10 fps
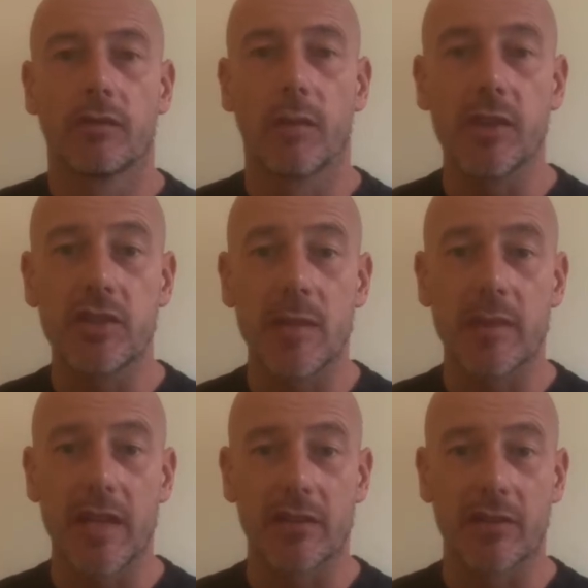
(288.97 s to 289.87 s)
From the
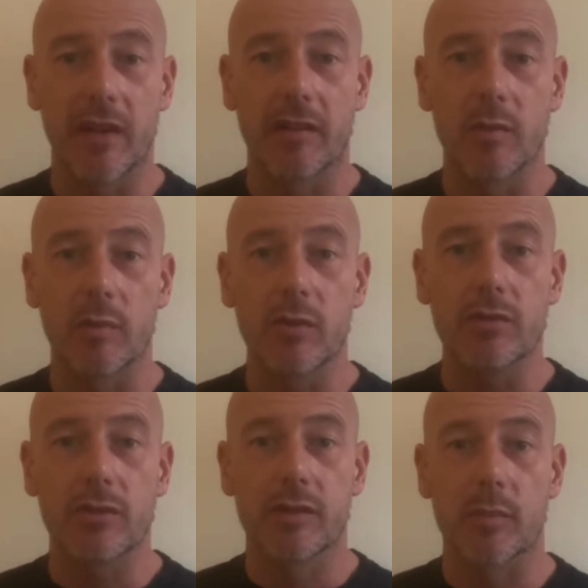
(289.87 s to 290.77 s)
GPS
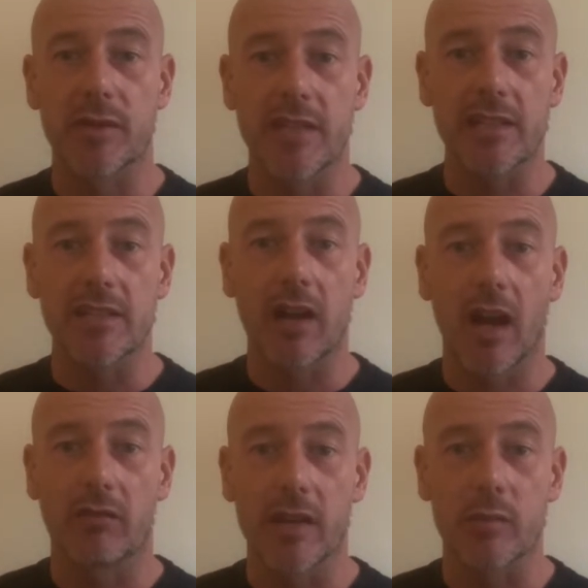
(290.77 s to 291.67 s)
variables, the predicted
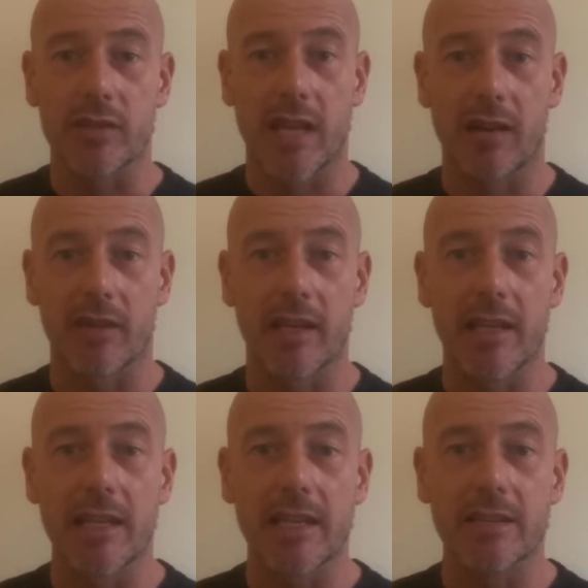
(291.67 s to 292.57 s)
heart rate was
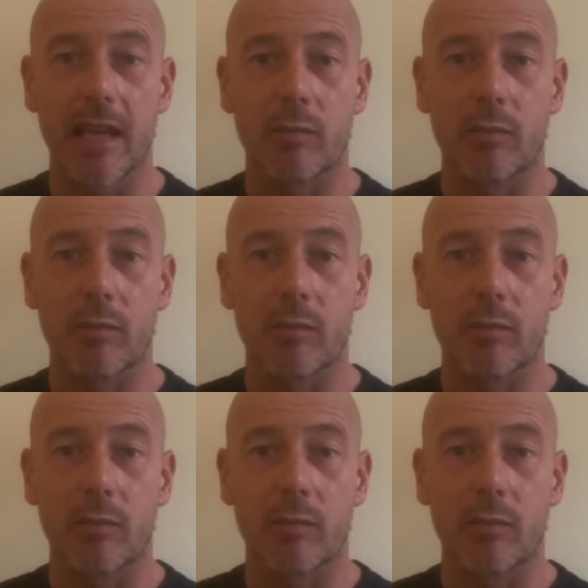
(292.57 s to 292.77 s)
calculated